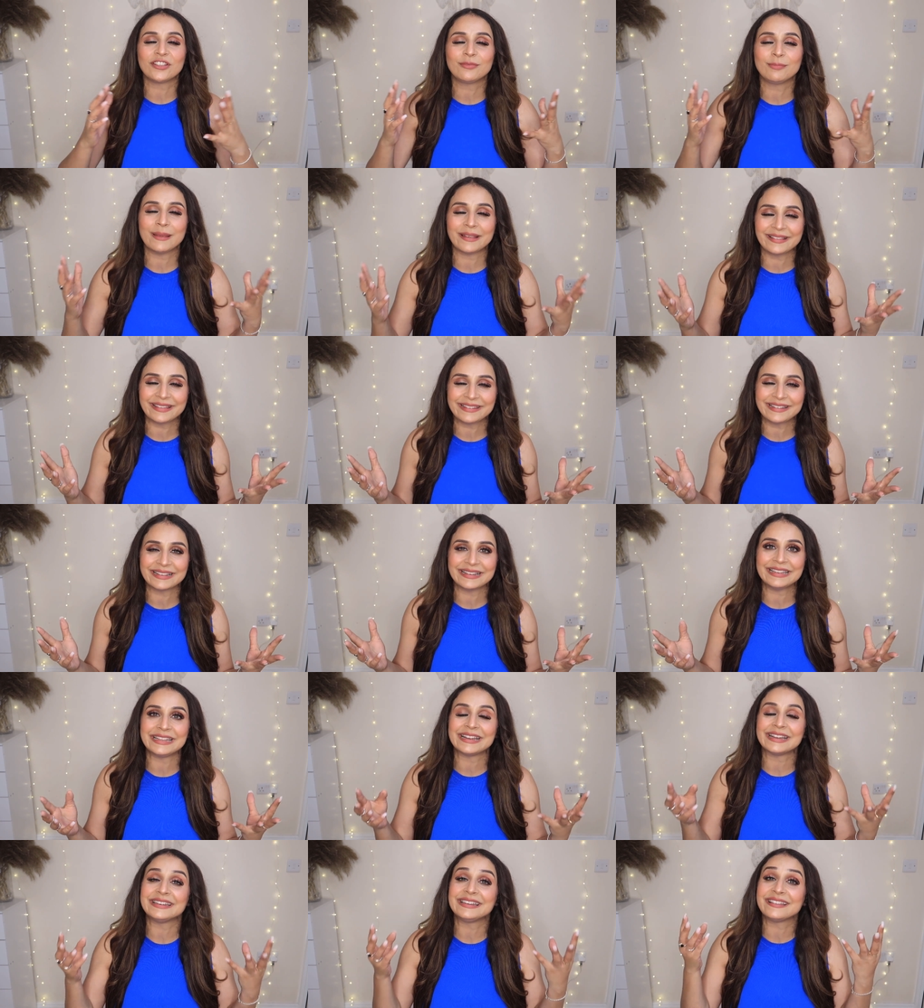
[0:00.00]
is
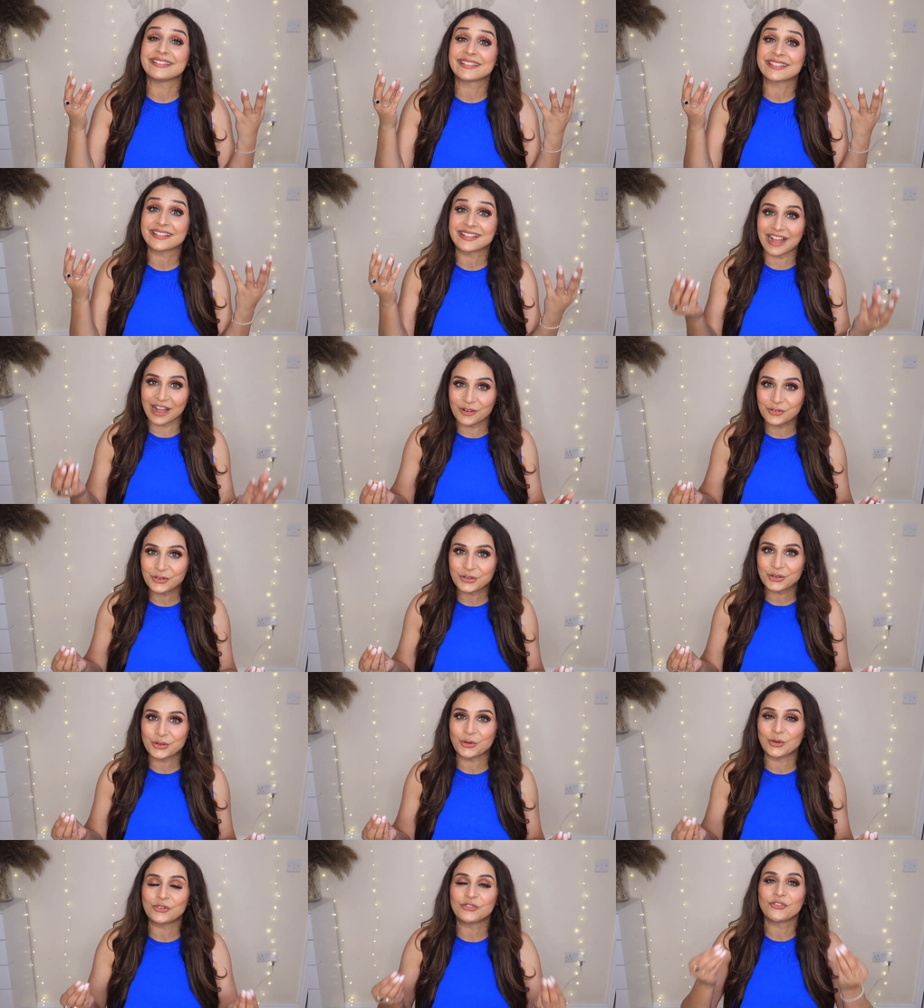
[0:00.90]
basically a
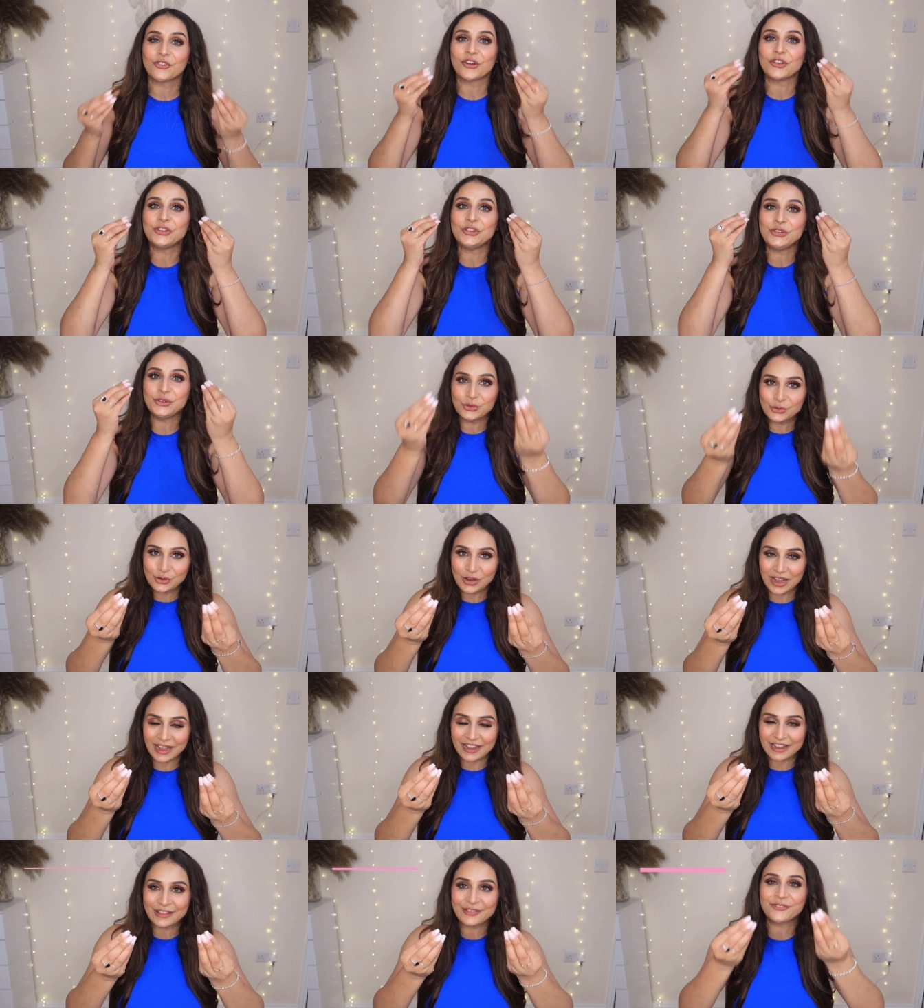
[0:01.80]
discount code for you
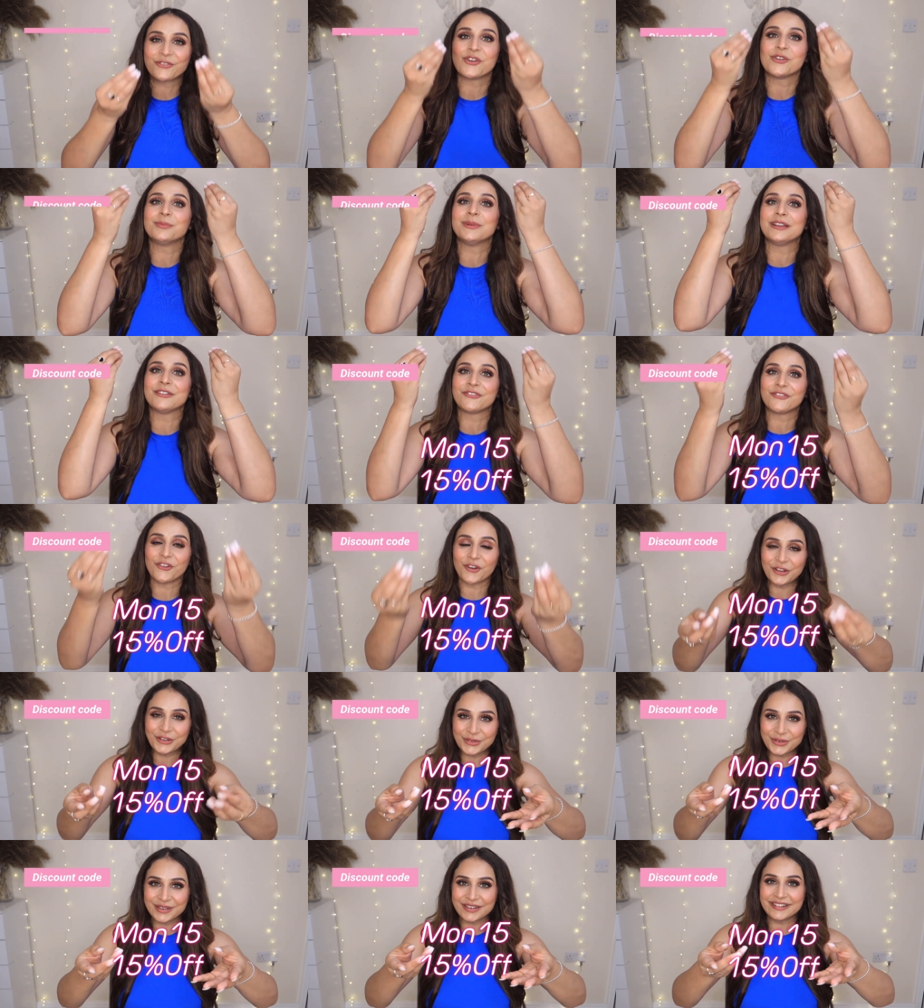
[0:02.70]
guys, for my
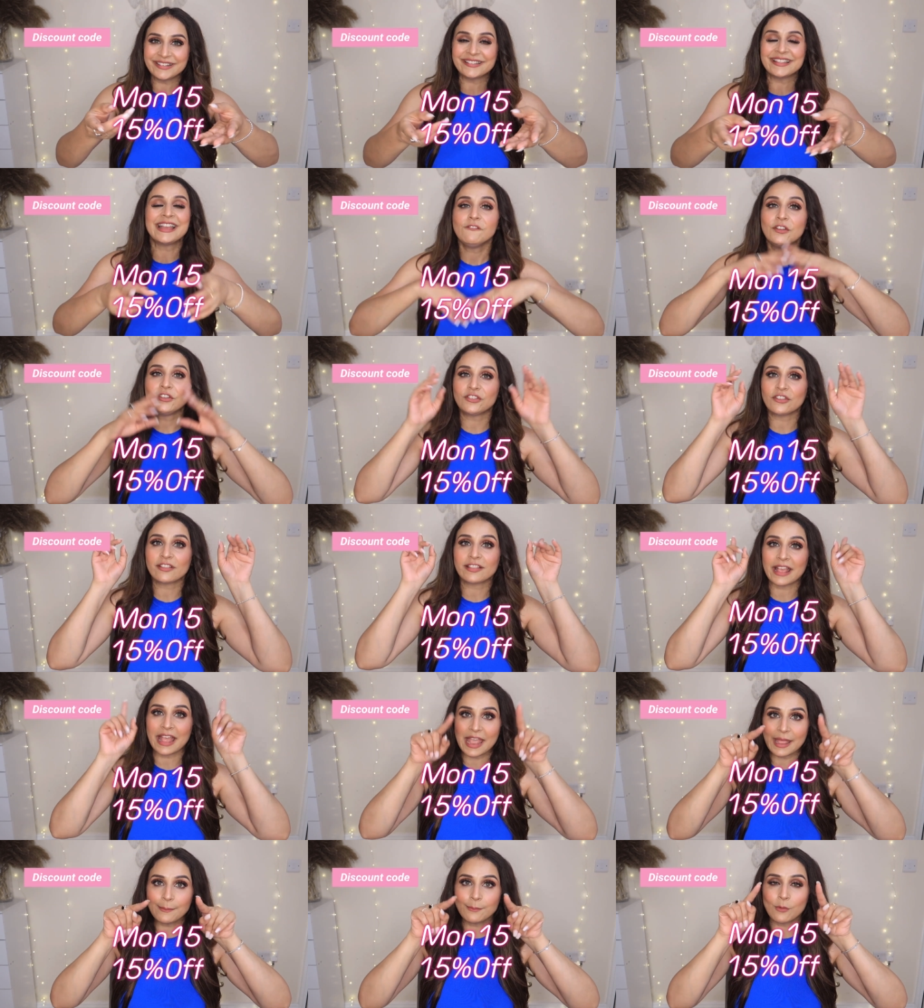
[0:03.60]
followers, which is
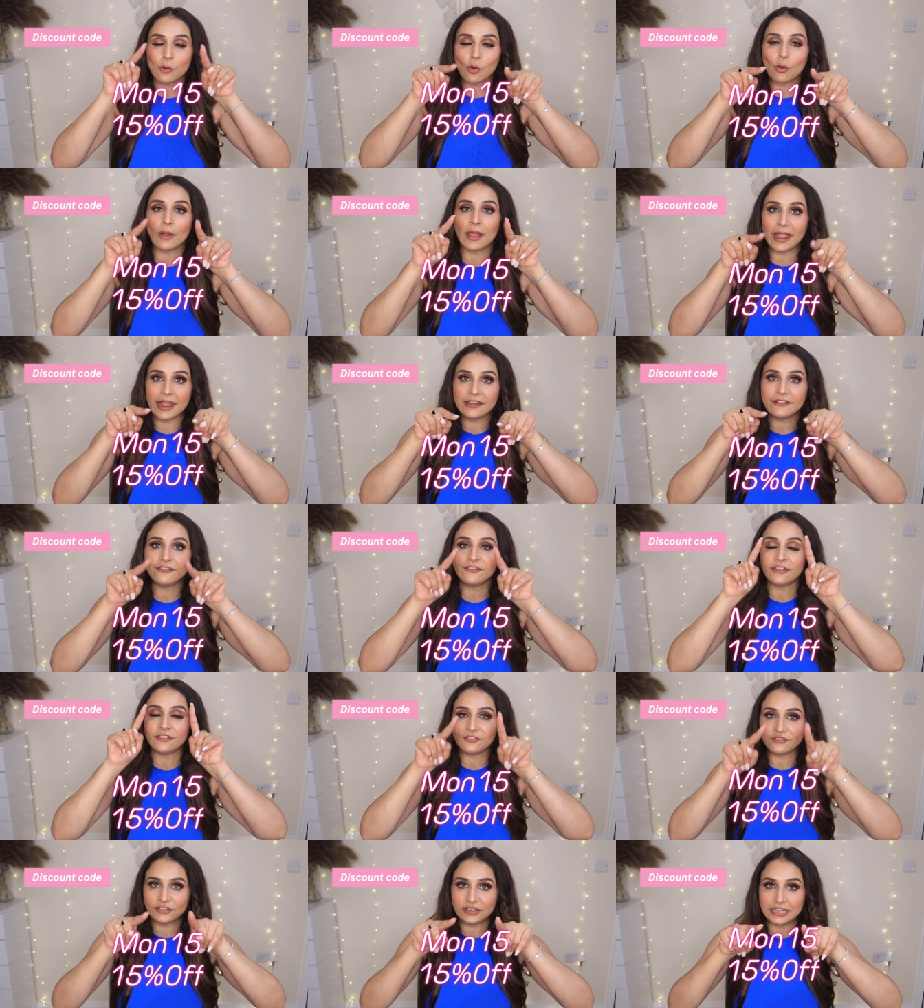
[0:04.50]

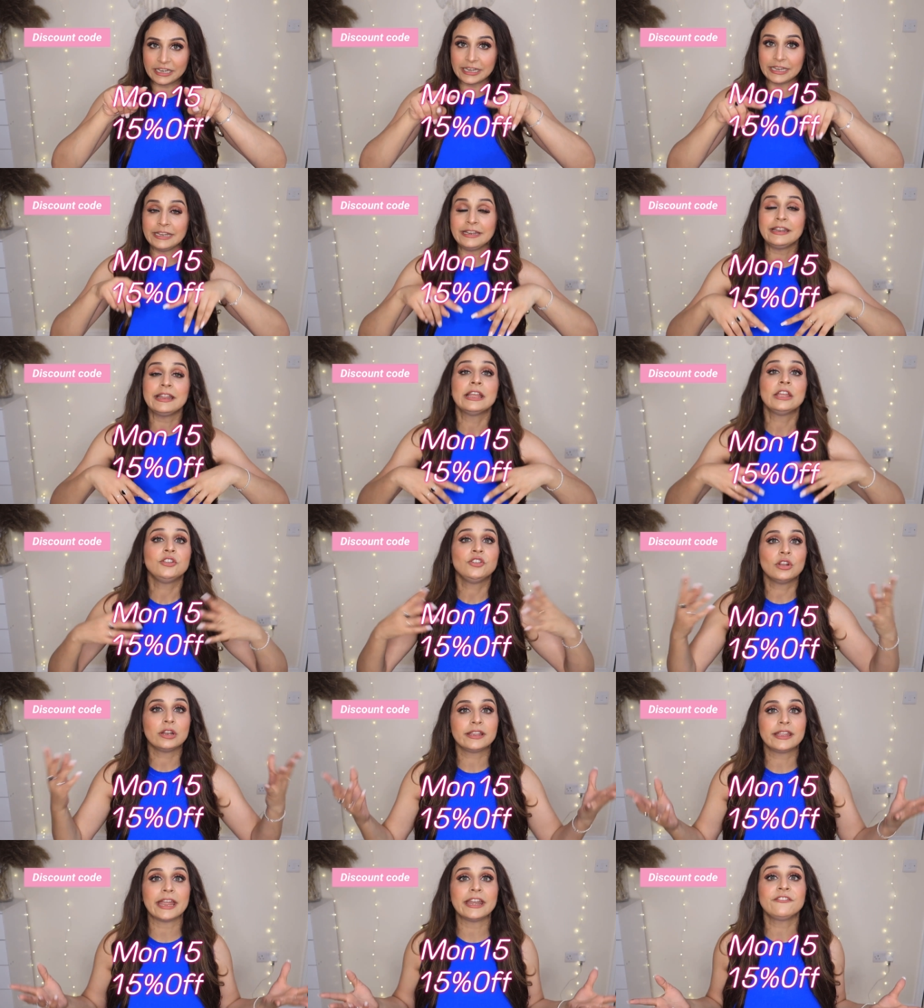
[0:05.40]
MON15,
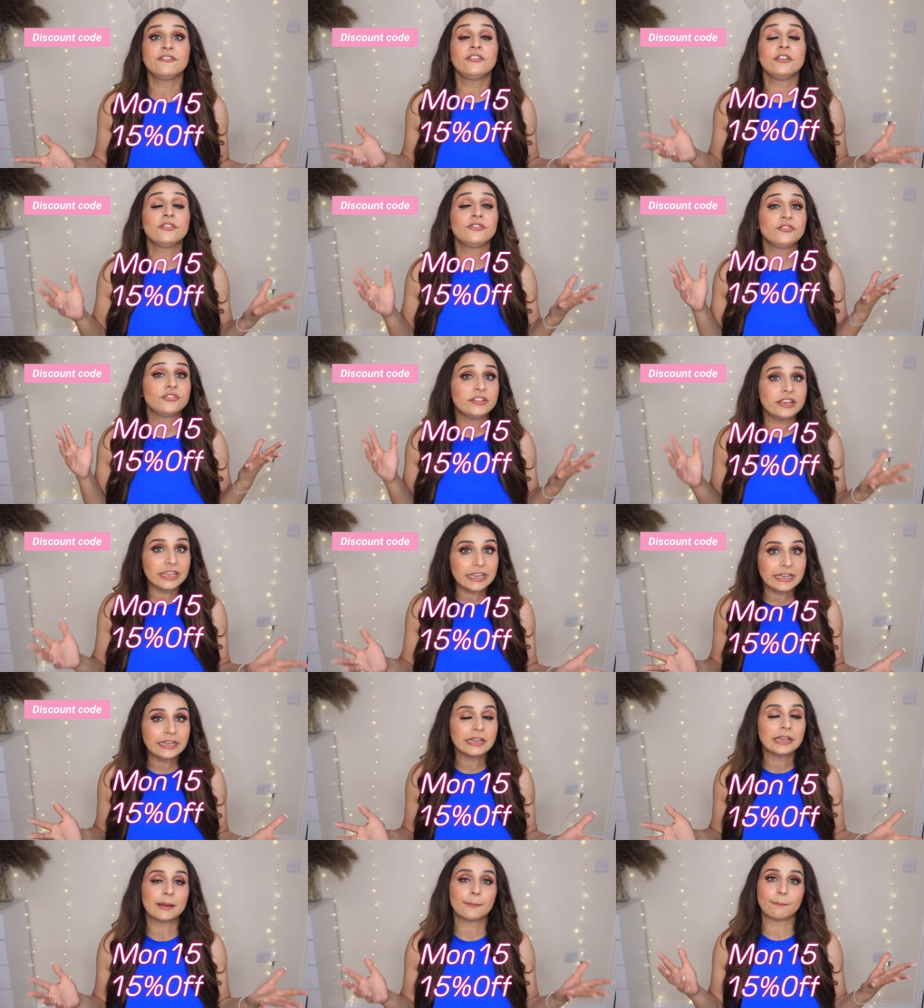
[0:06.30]
you'll get
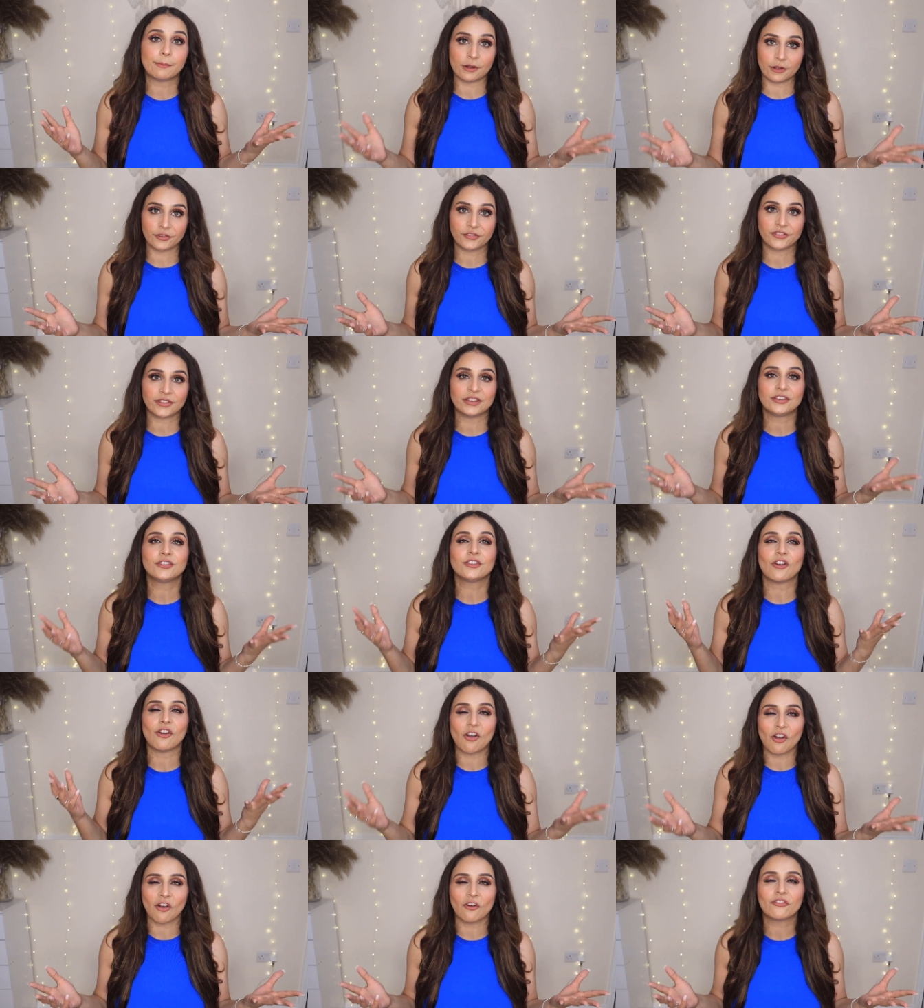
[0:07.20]
15%
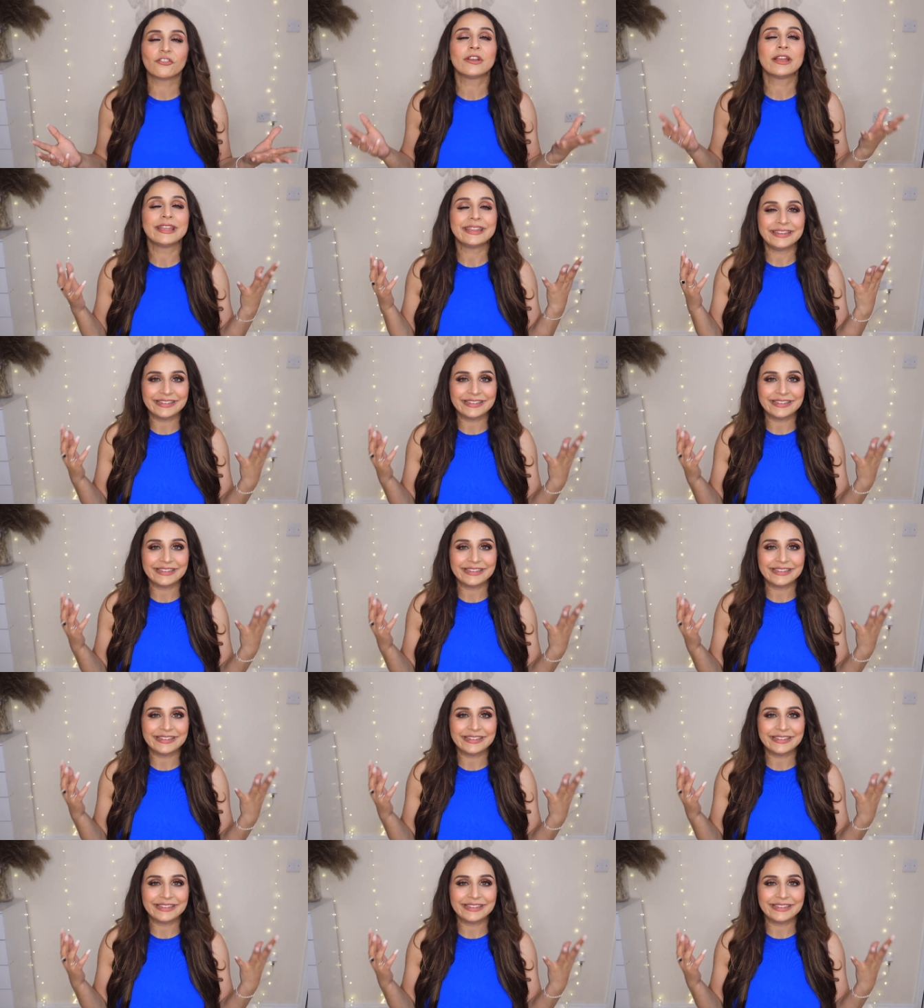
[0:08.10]
off.